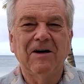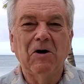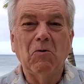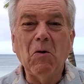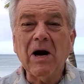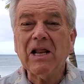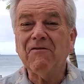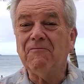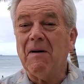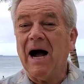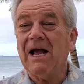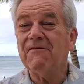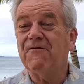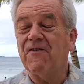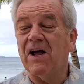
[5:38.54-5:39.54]
One of
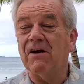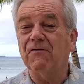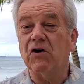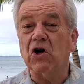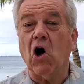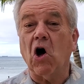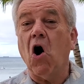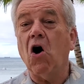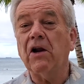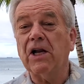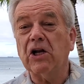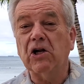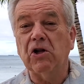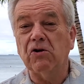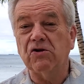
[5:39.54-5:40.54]
my favorite
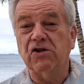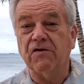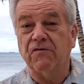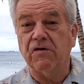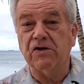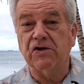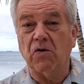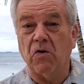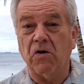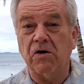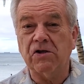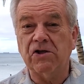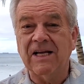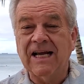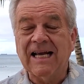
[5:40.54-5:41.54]
all-inclusive
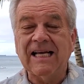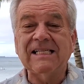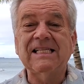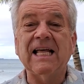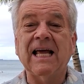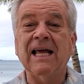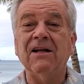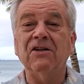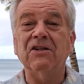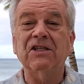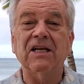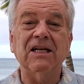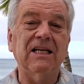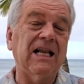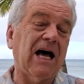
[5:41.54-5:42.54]
resorts is the
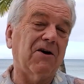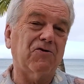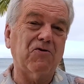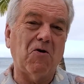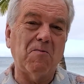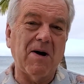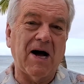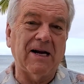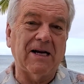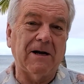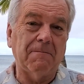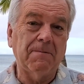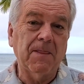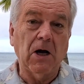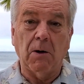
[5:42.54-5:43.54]
Hilton La Romana,
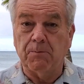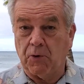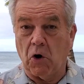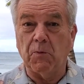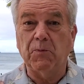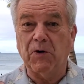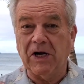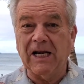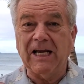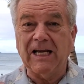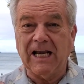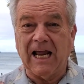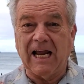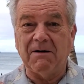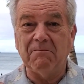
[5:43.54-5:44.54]
appropriately
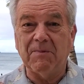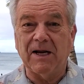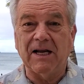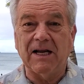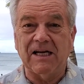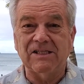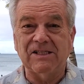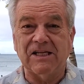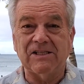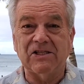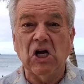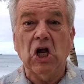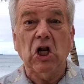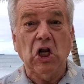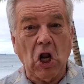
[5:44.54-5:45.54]
named because it's
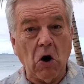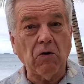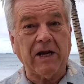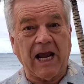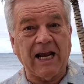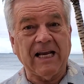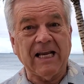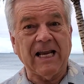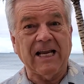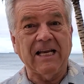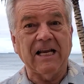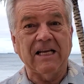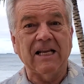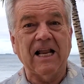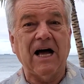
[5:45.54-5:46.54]
located in
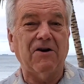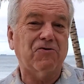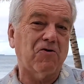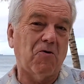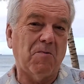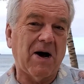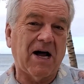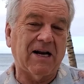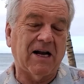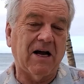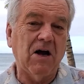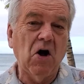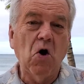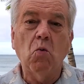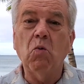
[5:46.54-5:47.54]
La Romana,
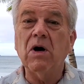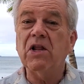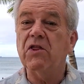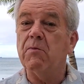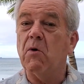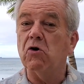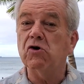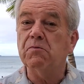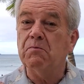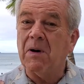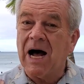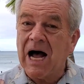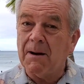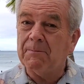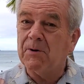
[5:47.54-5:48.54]
one of the most
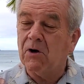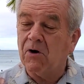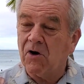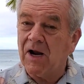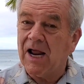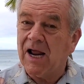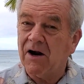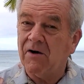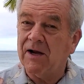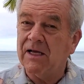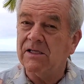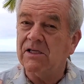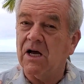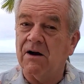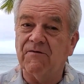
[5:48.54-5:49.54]
popular
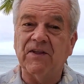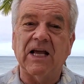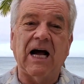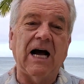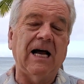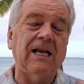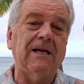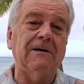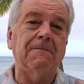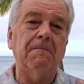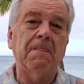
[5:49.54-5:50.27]
areas of the island.